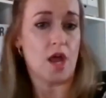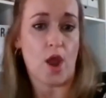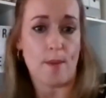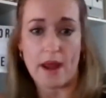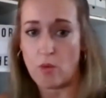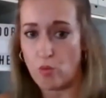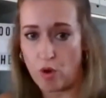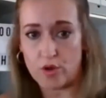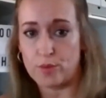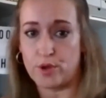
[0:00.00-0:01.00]
no matter
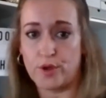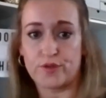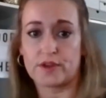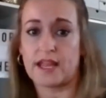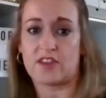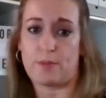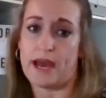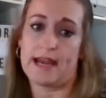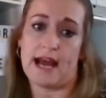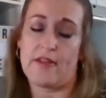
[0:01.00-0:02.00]
what your person gets
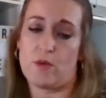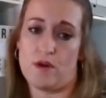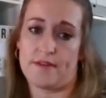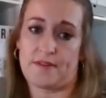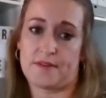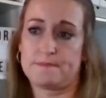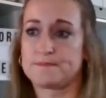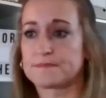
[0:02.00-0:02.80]
paid otherwise.